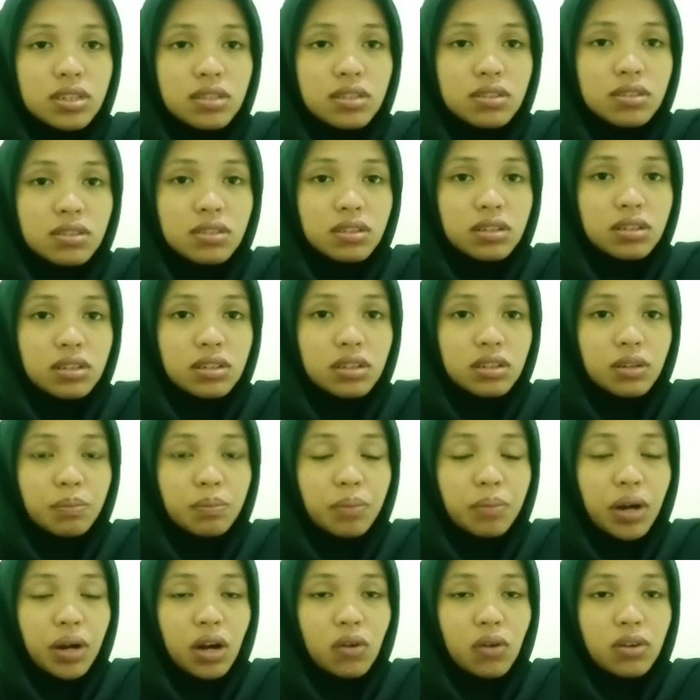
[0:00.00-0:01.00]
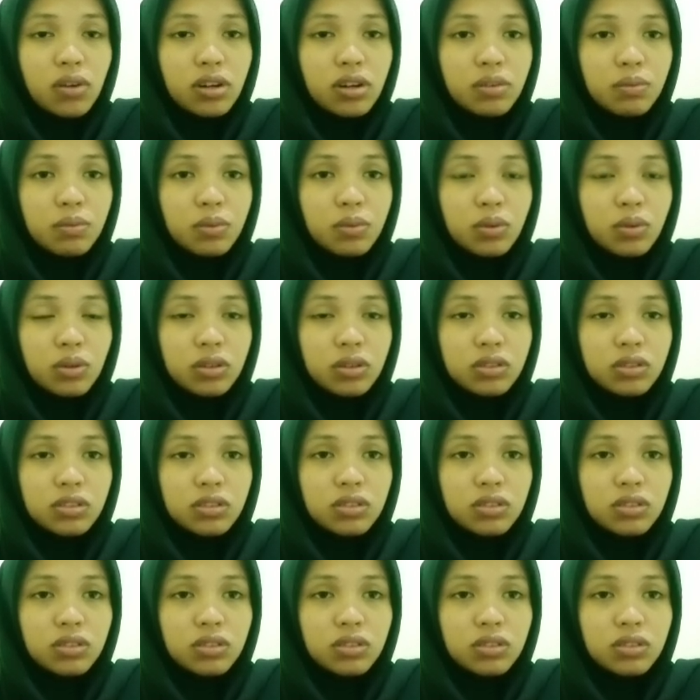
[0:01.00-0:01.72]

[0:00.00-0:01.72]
is a powerful